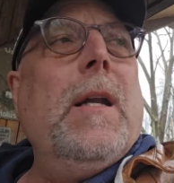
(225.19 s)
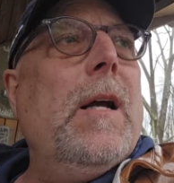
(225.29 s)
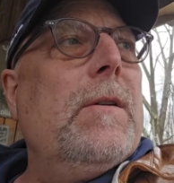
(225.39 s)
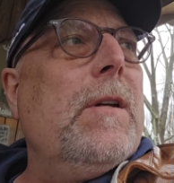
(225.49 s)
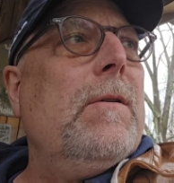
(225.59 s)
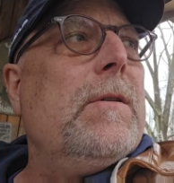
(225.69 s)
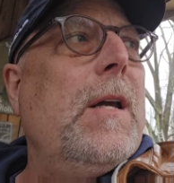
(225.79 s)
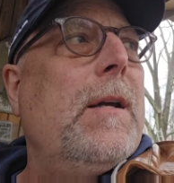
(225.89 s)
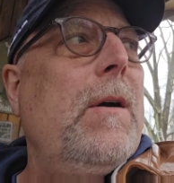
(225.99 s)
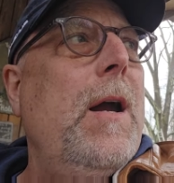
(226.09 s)
you know, so it was
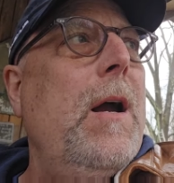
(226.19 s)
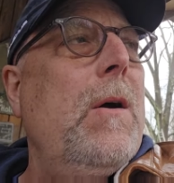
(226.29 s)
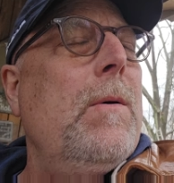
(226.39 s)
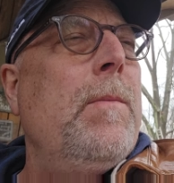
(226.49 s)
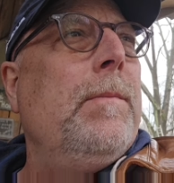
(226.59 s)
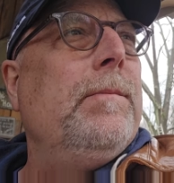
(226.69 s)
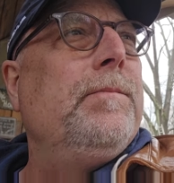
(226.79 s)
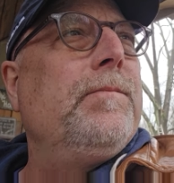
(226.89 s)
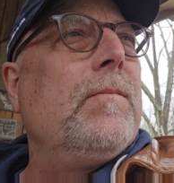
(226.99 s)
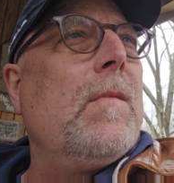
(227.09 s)
like, well,
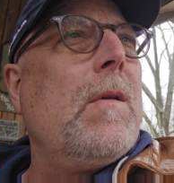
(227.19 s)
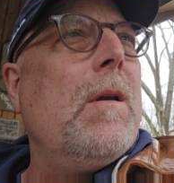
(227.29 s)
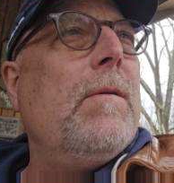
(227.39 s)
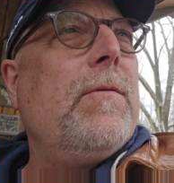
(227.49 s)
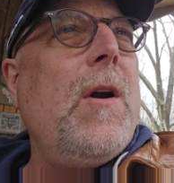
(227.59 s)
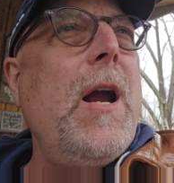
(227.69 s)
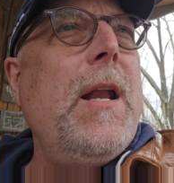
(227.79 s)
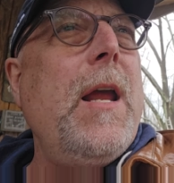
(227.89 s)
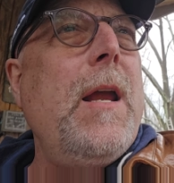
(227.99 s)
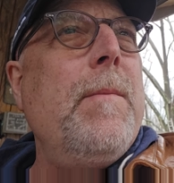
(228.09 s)

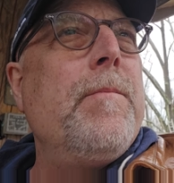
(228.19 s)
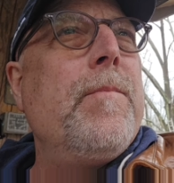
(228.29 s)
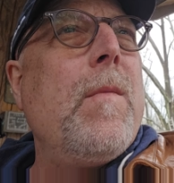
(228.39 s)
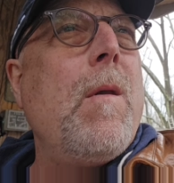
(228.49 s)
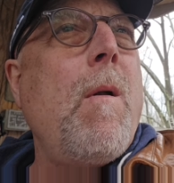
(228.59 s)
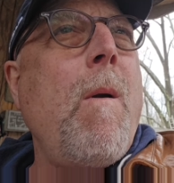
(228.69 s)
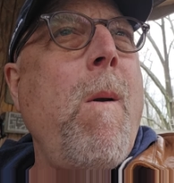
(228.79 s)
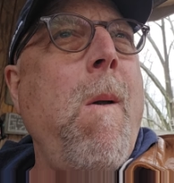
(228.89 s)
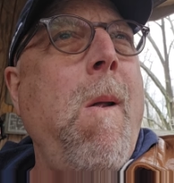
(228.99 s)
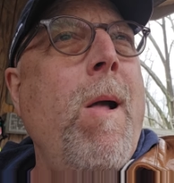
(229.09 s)
Friday.
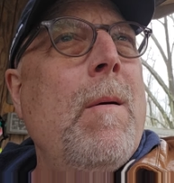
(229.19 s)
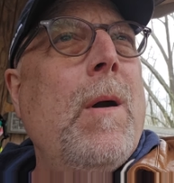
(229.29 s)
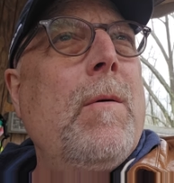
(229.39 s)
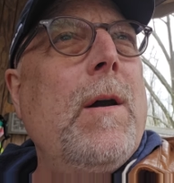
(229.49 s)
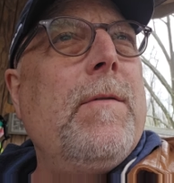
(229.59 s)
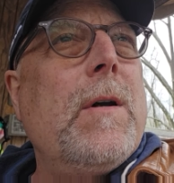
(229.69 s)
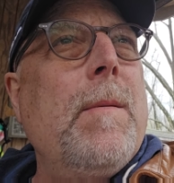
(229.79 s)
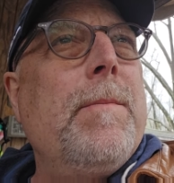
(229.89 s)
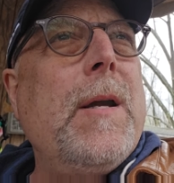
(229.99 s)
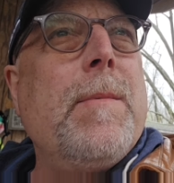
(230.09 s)
My wife will
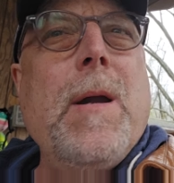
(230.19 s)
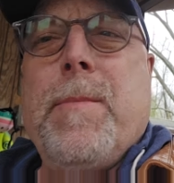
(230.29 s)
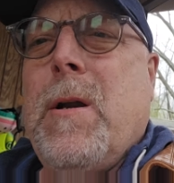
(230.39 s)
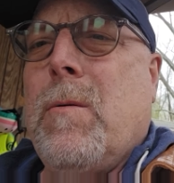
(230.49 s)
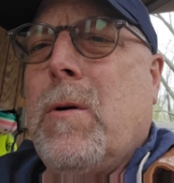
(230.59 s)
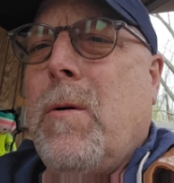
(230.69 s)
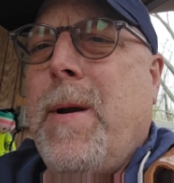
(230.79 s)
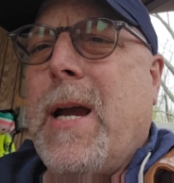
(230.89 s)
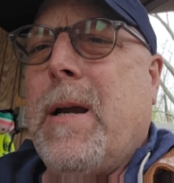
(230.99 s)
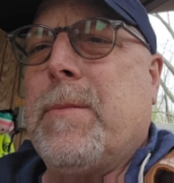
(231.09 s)
come pick me up here. We'll go
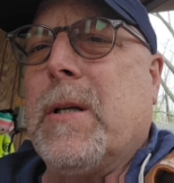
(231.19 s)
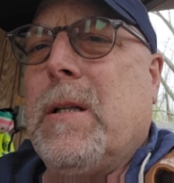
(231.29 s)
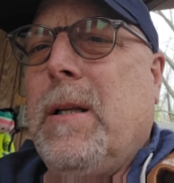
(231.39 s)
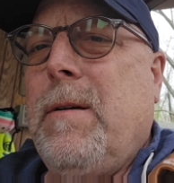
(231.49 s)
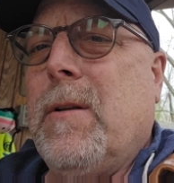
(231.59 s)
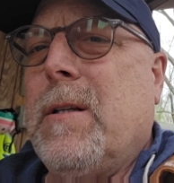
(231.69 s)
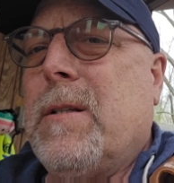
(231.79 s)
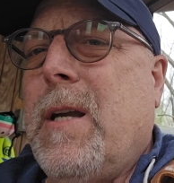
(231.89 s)
back up to Cleveland and